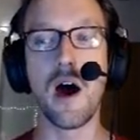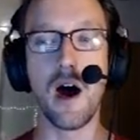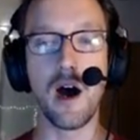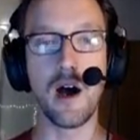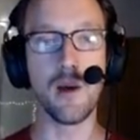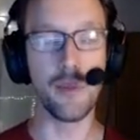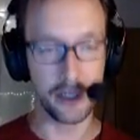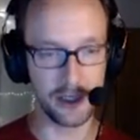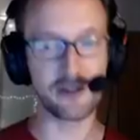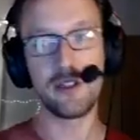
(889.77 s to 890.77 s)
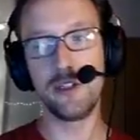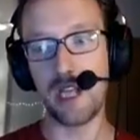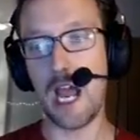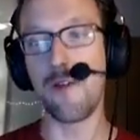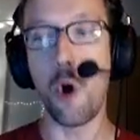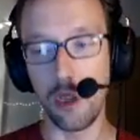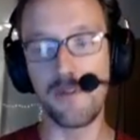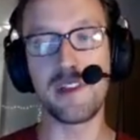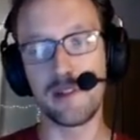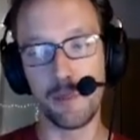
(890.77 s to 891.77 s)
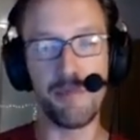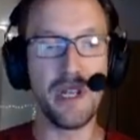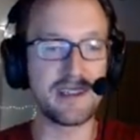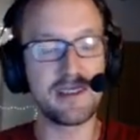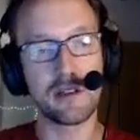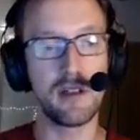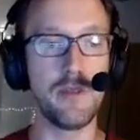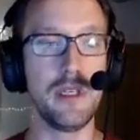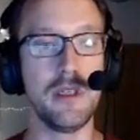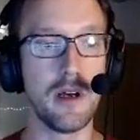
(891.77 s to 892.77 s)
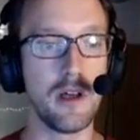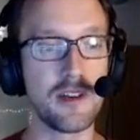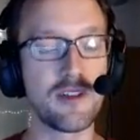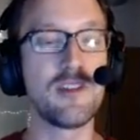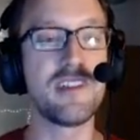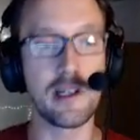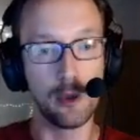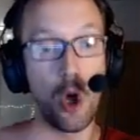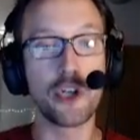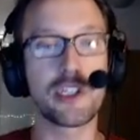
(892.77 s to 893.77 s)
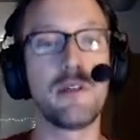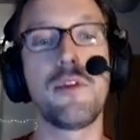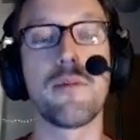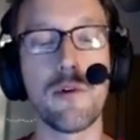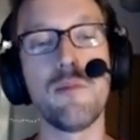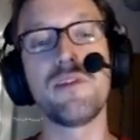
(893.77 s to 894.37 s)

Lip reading: but you're going to have all of these little bits that are going to be associated logically with the room,